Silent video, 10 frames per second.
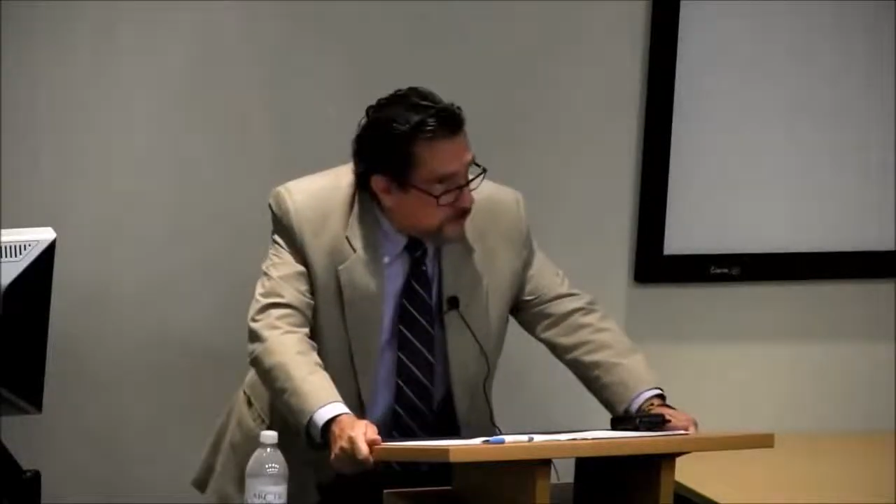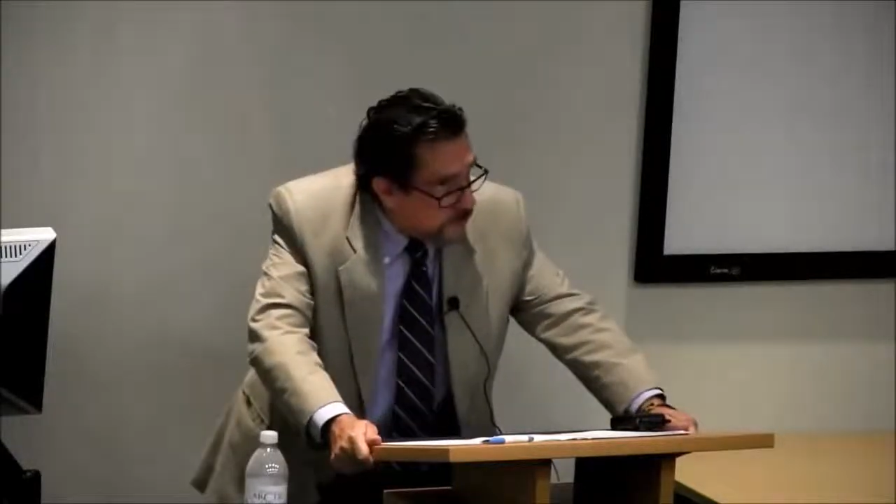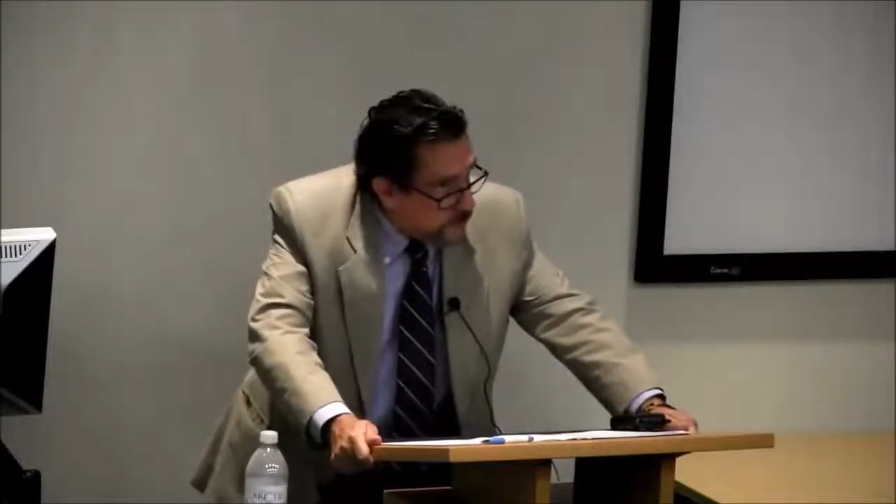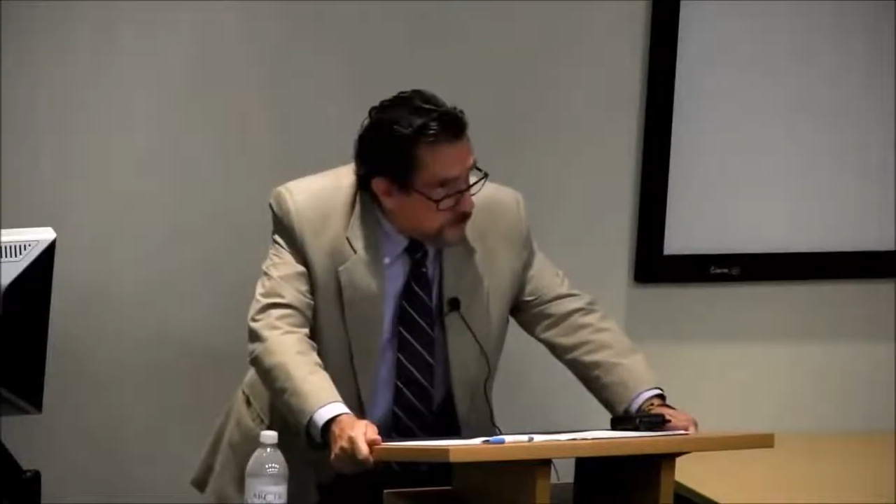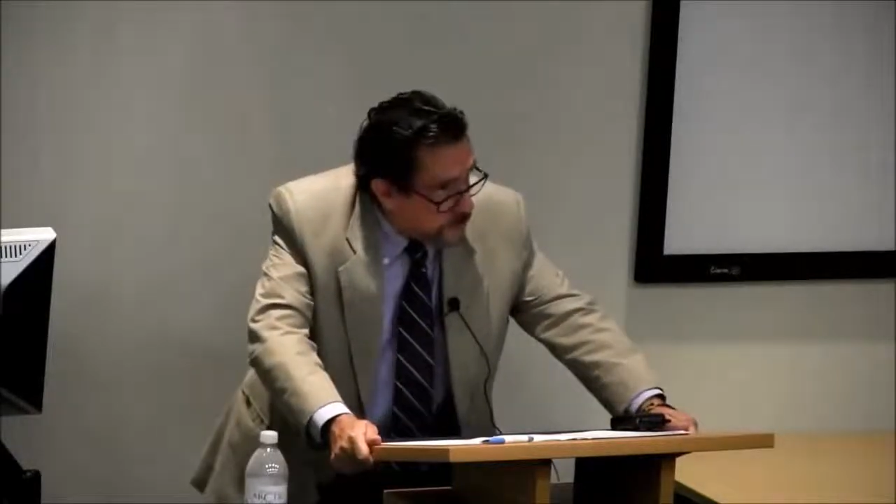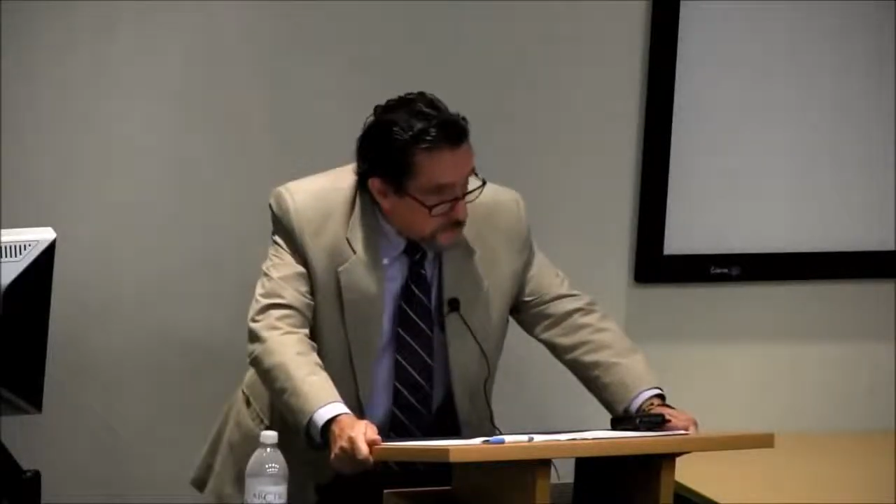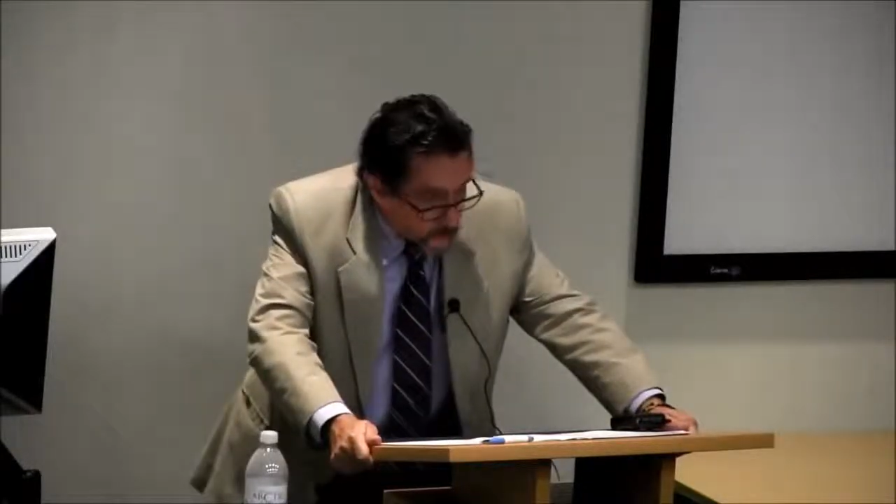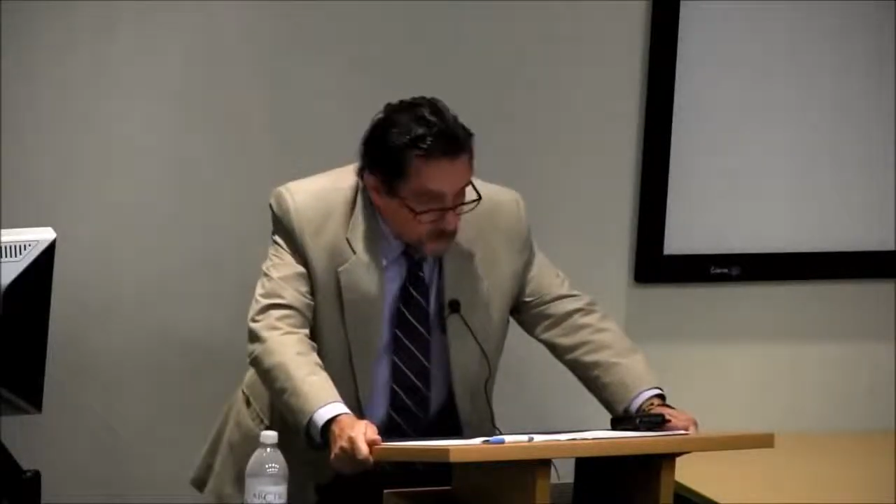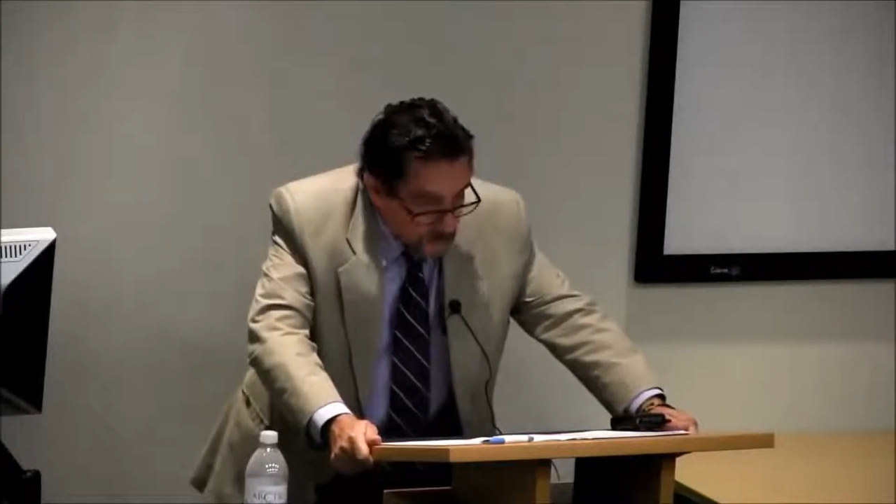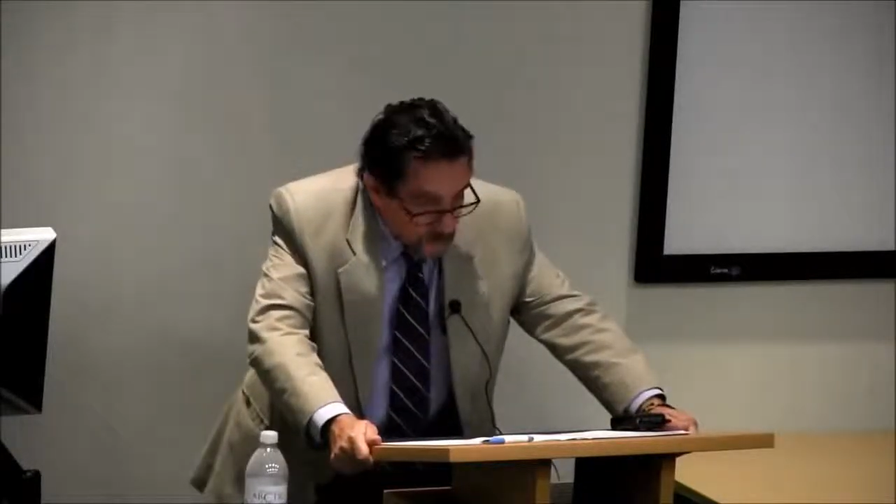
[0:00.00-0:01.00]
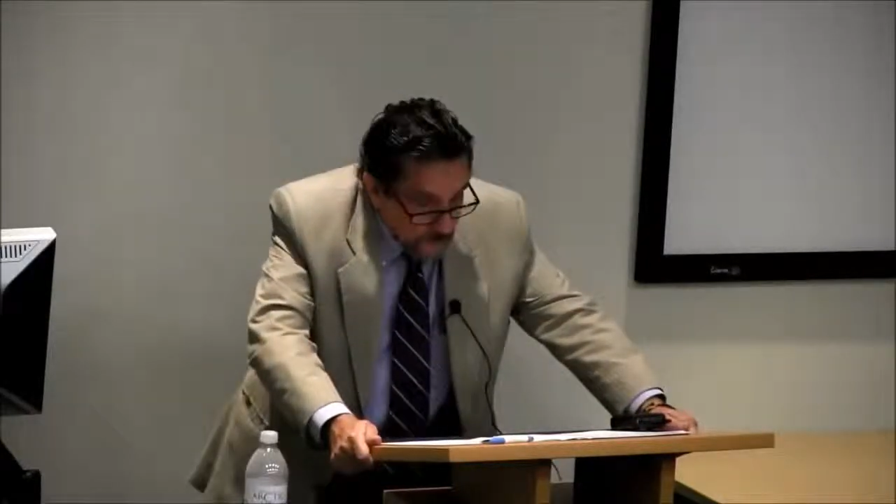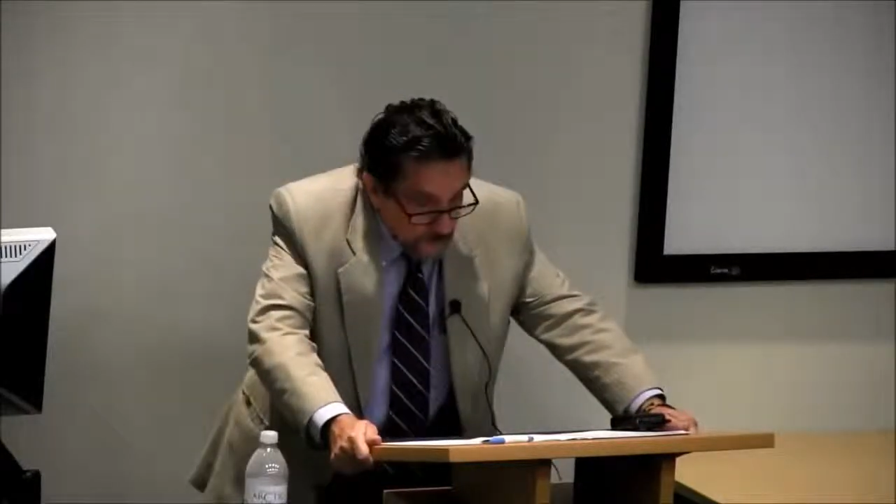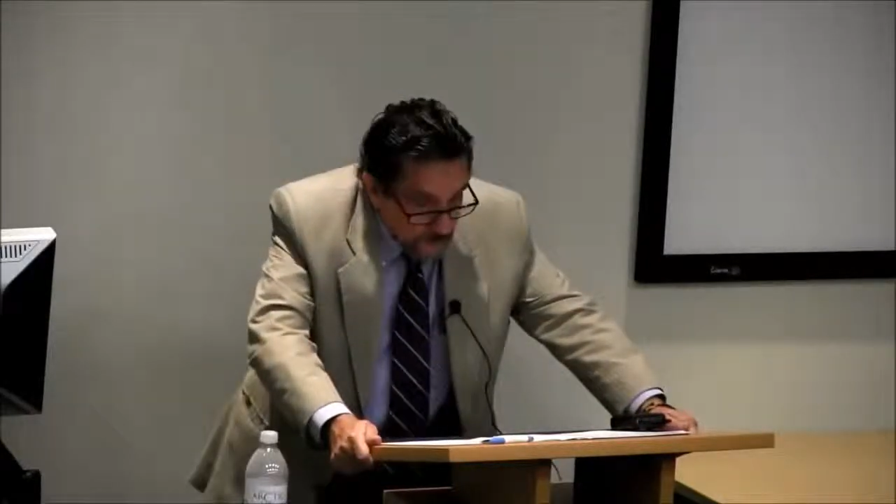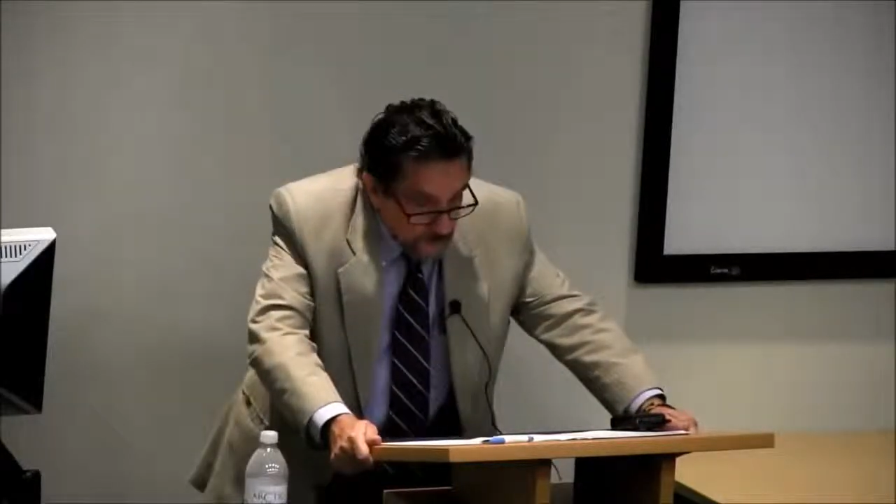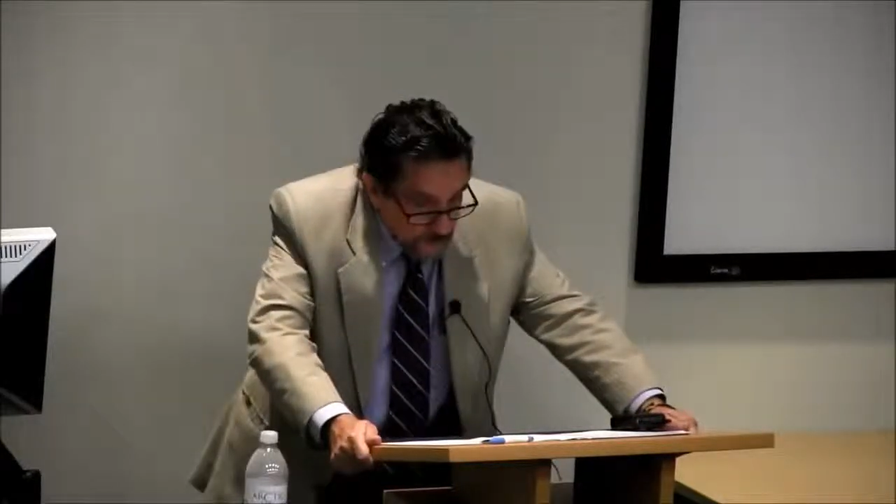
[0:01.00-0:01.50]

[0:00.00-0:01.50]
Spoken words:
they shouldn't be equated.